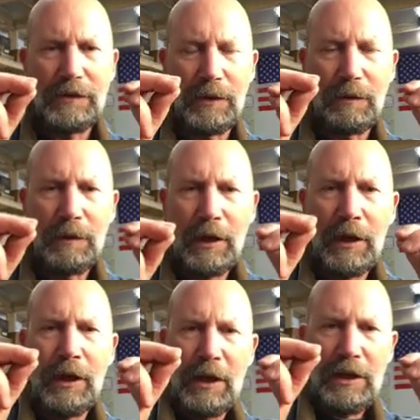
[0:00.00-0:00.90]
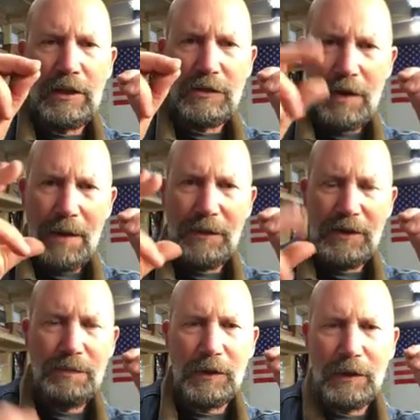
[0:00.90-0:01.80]
So you drop
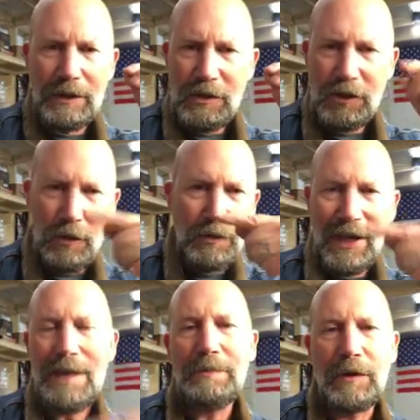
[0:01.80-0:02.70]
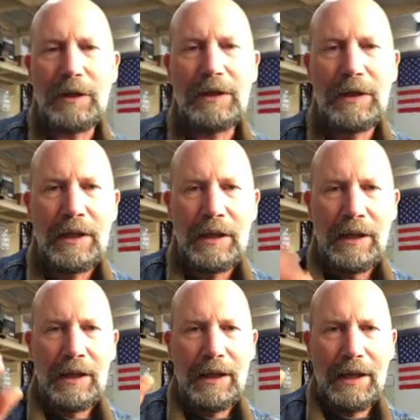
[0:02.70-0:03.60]
this bullet, shoot that bullet,
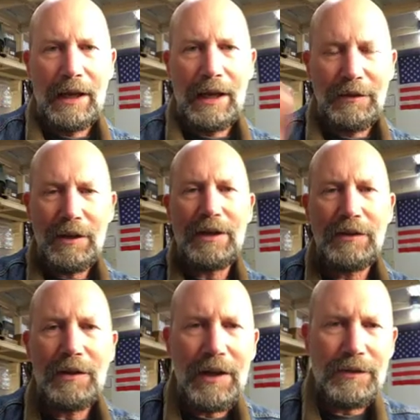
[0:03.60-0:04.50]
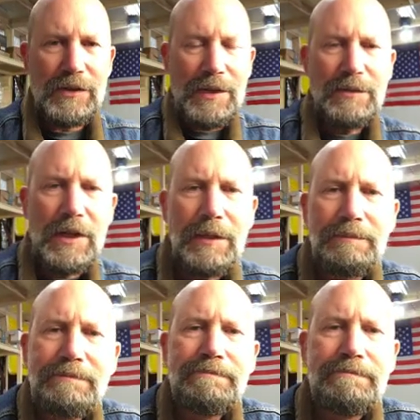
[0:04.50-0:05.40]
and they're gonna hit the ground at the same time.
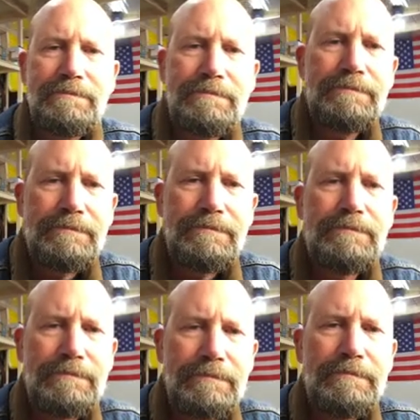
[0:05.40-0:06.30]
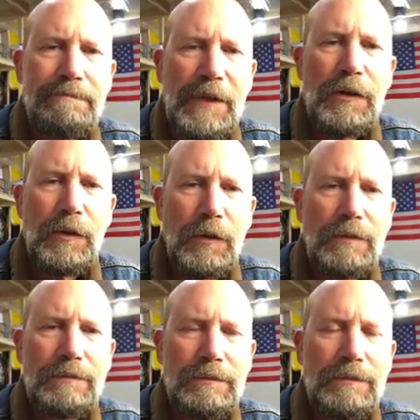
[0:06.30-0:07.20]
Isn't that cool?
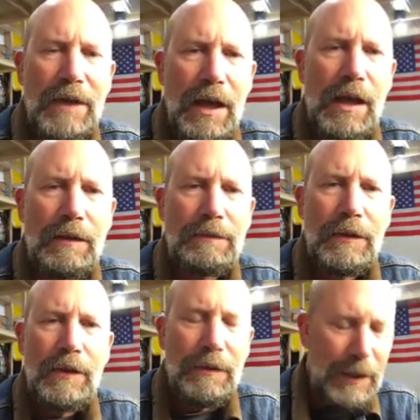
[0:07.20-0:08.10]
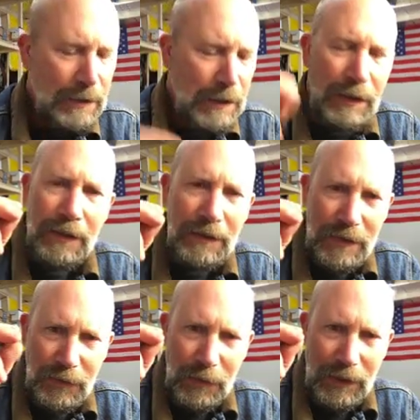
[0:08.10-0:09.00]
Yeah, right?
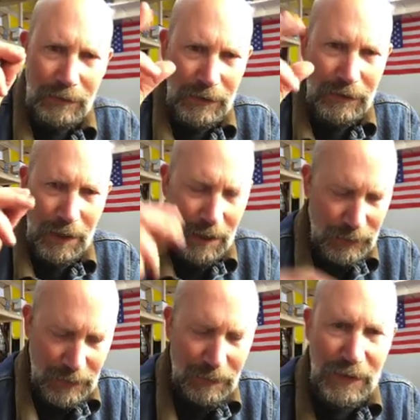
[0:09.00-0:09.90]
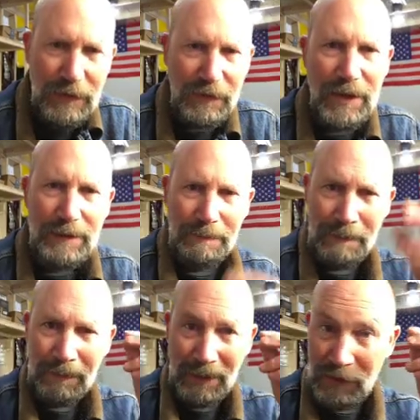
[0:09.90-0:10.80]
This one you drop, it's gonna be at your feet.
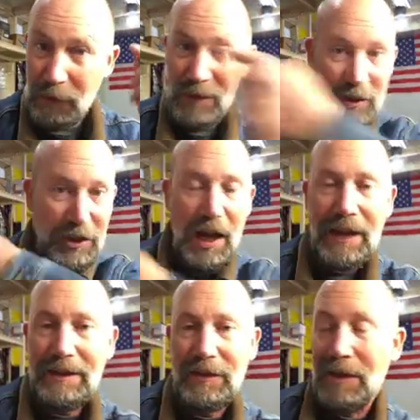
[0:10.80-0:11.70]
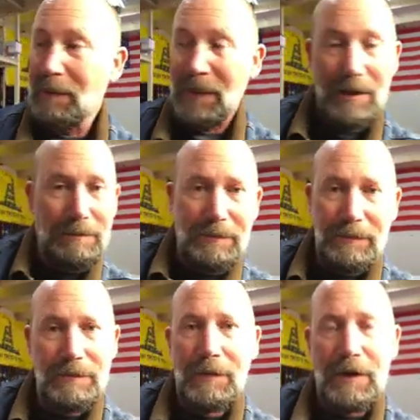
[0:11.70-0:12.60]
This one you shot, it's gonna be
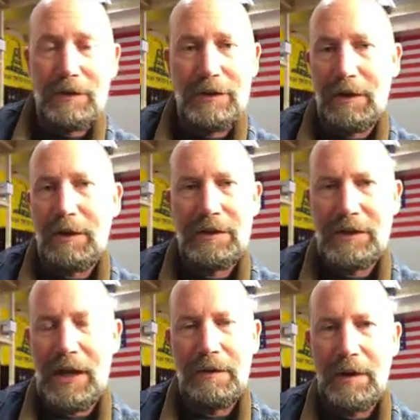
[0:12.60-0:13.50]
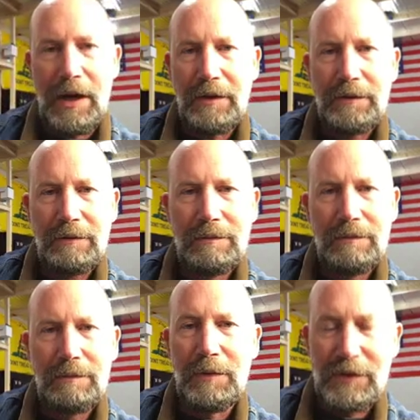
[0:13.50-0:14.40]
hundreds of yards downrange,
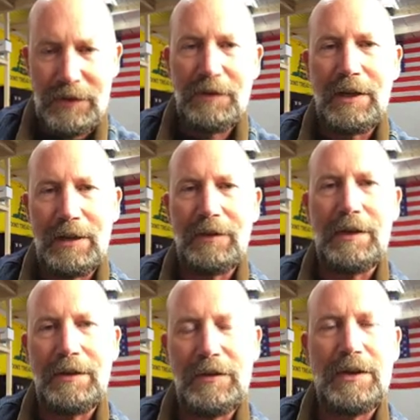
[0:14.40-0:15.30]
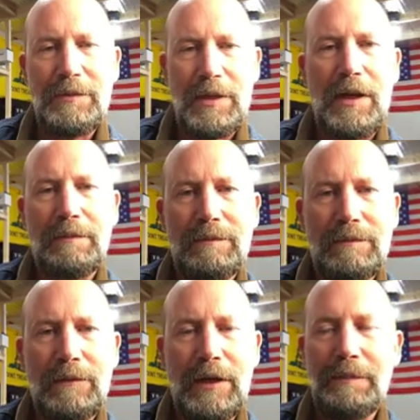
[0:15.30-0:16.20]
but it's still gonna hit the ground at the same time,
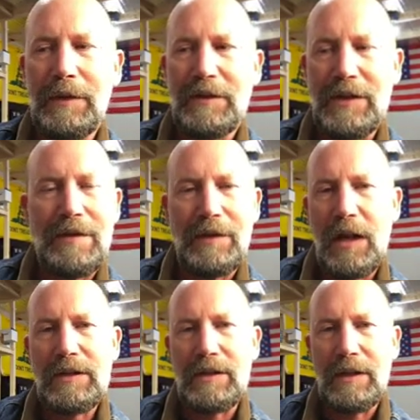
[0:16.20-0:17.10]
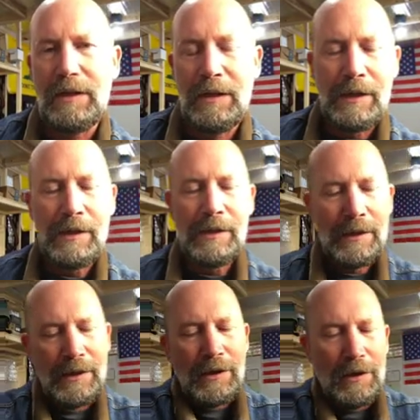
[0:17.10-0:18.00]
right? Because of that velocity.
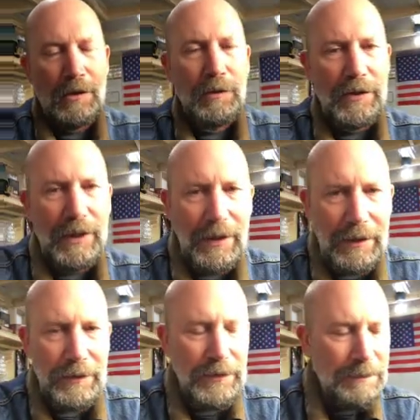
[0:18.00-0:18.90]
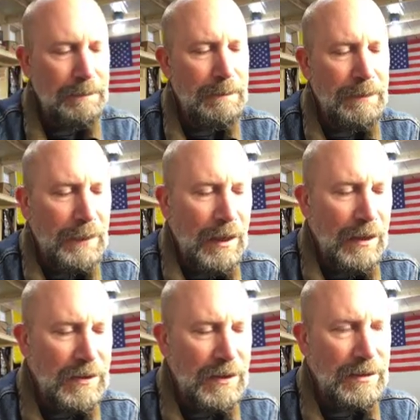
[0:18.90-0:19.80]
Cool thing is
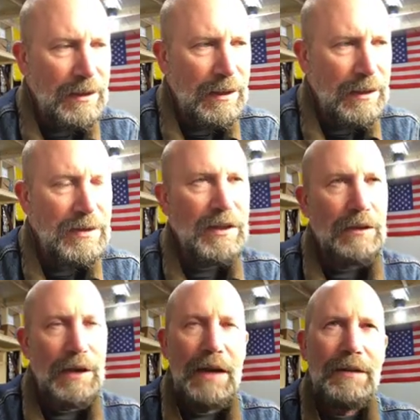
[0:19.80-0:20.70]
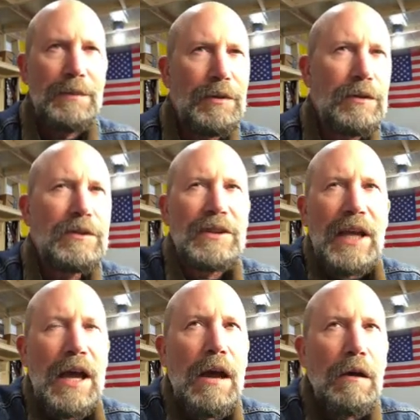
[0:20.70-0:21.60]
that, let's see, gravity pulls you
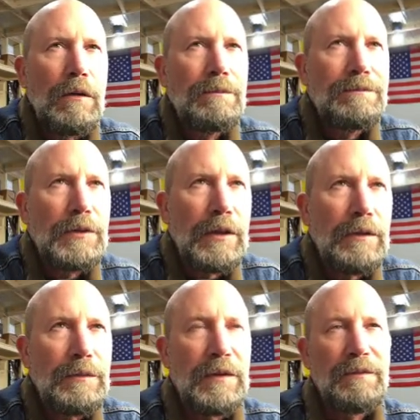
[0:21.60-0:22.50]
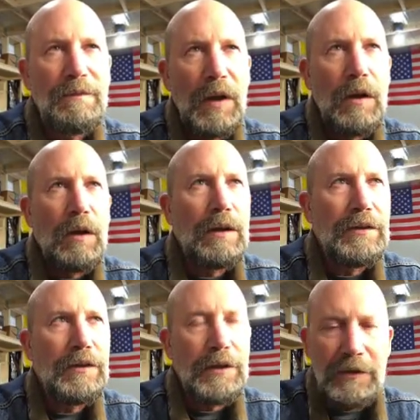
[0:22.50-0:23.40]
down, or you fall
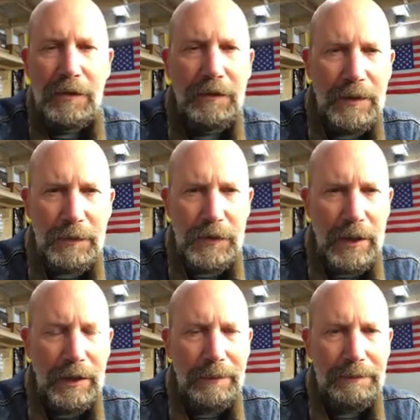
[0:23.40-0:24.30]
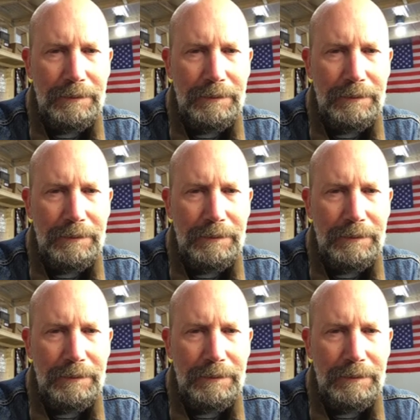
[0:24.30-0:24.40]
at 32 feet per second.